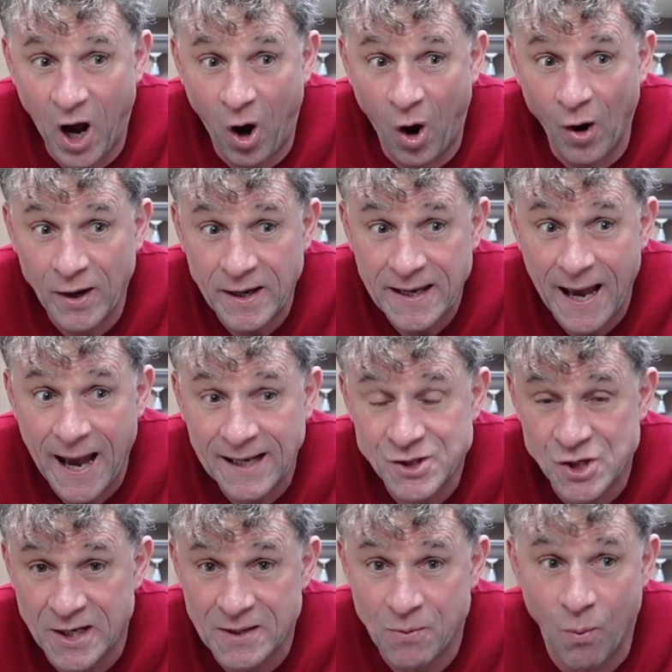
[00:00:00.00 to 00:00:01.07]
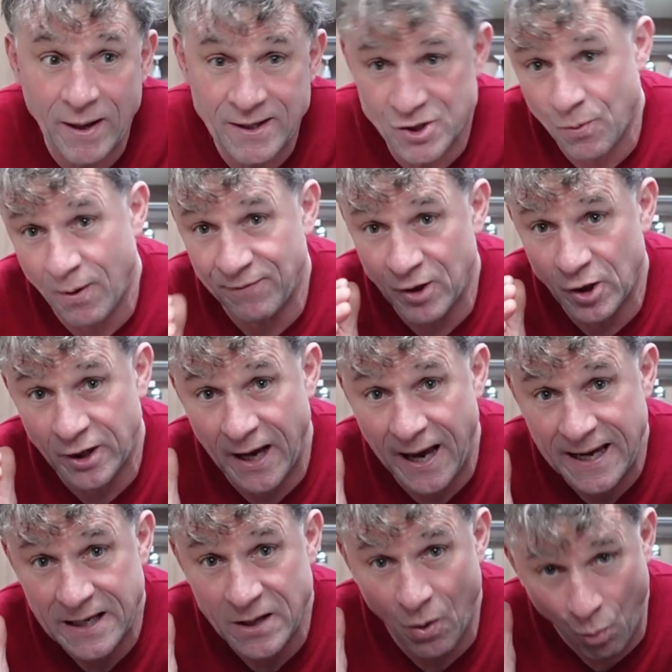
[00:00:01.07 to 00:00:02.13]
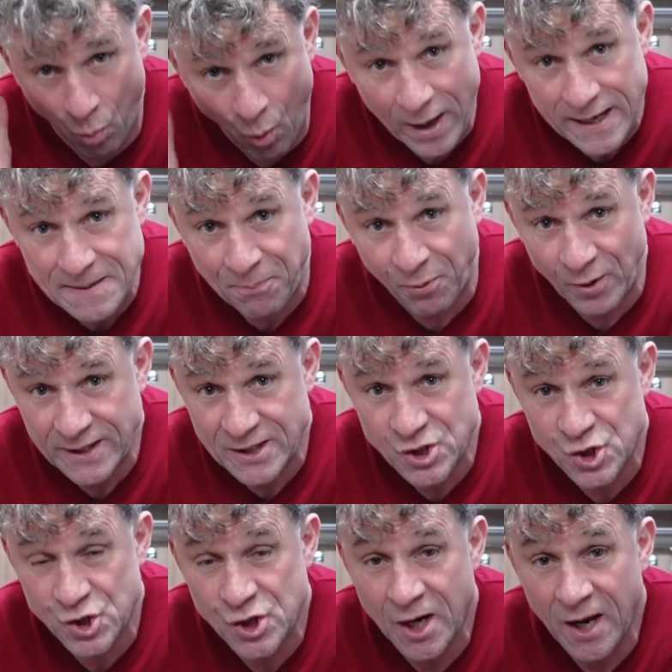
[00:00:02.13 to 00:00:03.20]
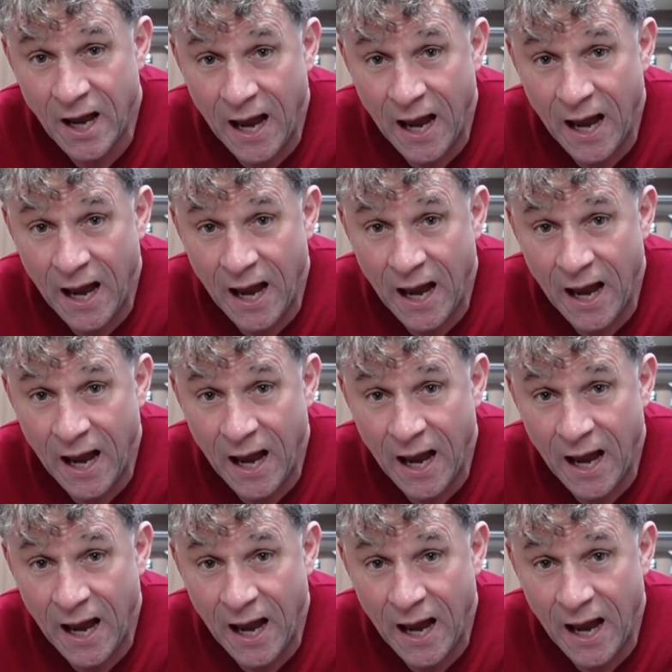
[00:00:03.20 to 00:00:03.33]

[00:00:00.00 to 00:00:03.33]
I actually went to have a look at a weighbridge